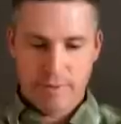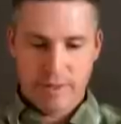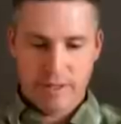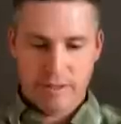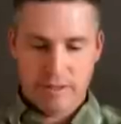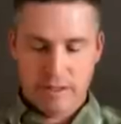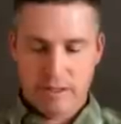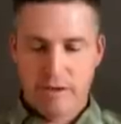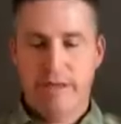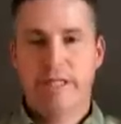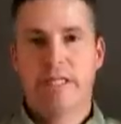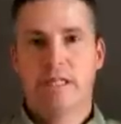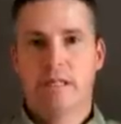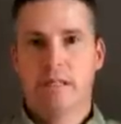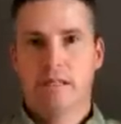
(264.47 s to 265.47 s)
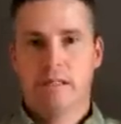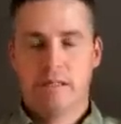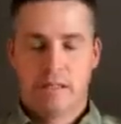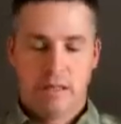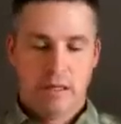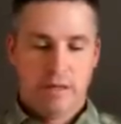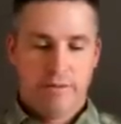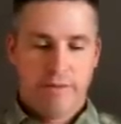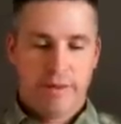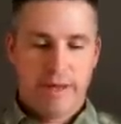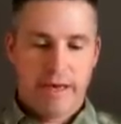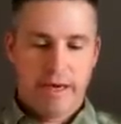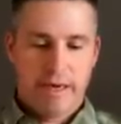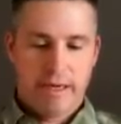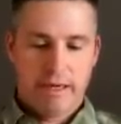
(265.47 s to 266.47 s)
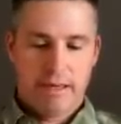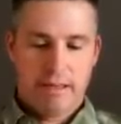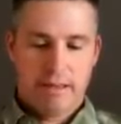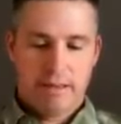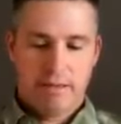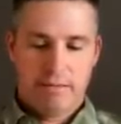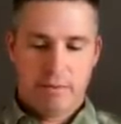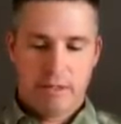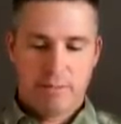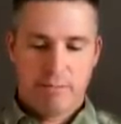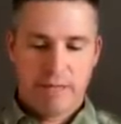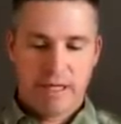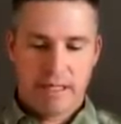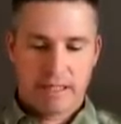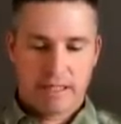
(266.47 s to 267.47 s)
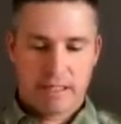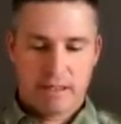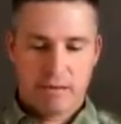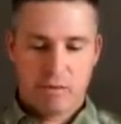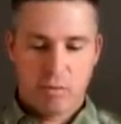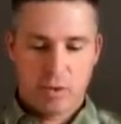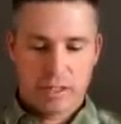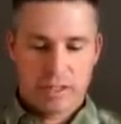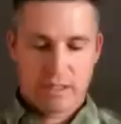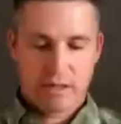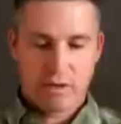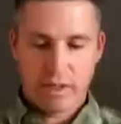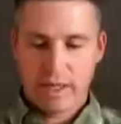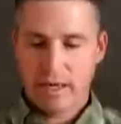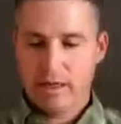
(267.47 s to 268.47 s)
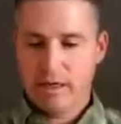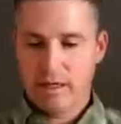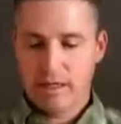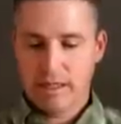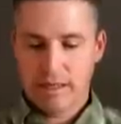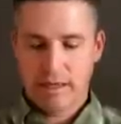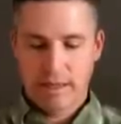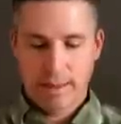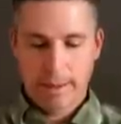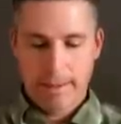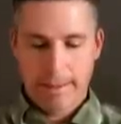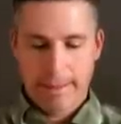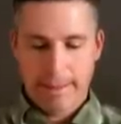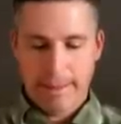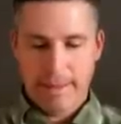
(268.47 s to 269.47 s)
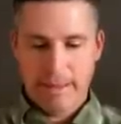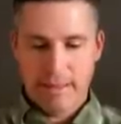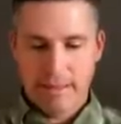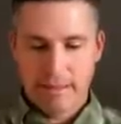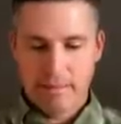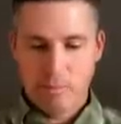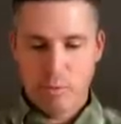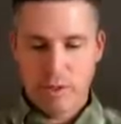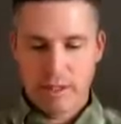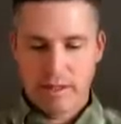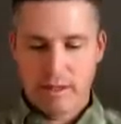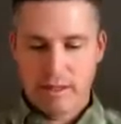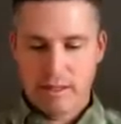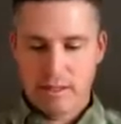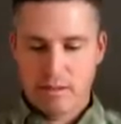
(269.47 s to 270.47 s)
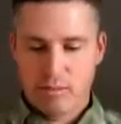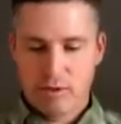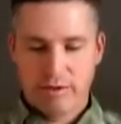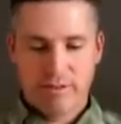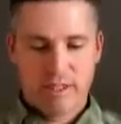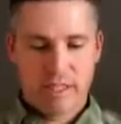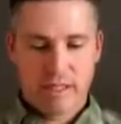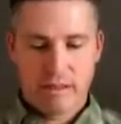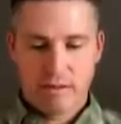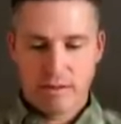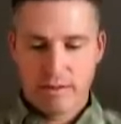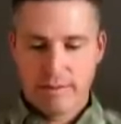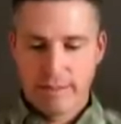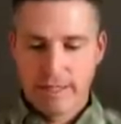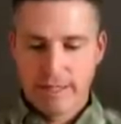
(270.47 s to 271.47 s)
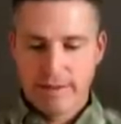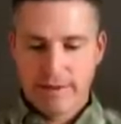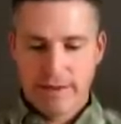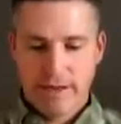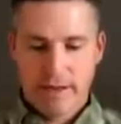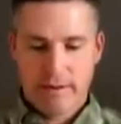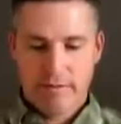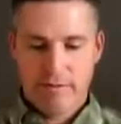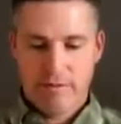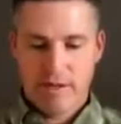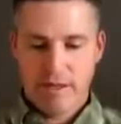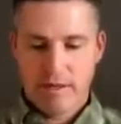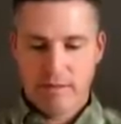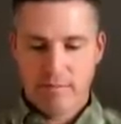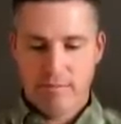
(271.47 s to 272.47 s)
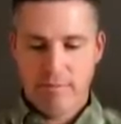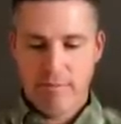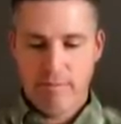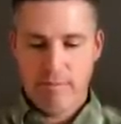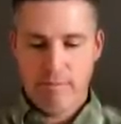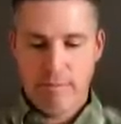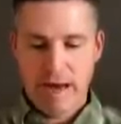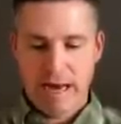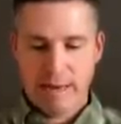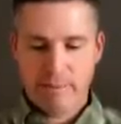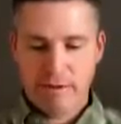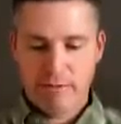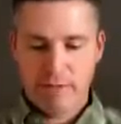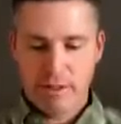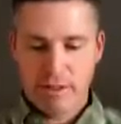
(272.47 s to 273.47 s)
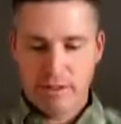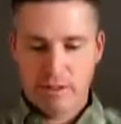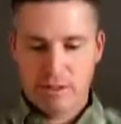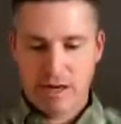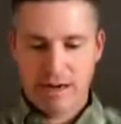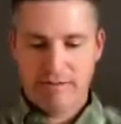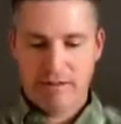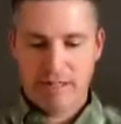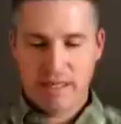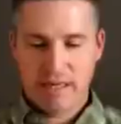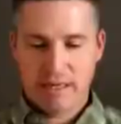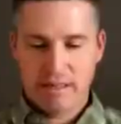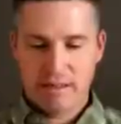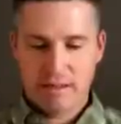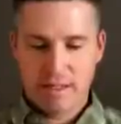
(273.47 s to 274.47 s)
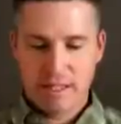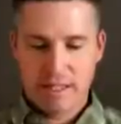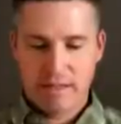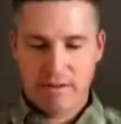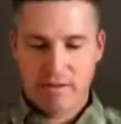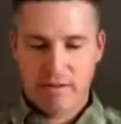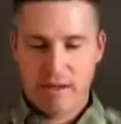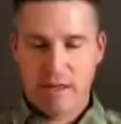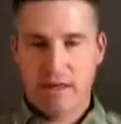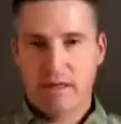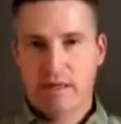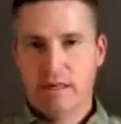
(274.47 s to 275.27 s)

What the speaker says: illustrations that depict what's going on with this rift zone. You have the magma flow traveling underneath the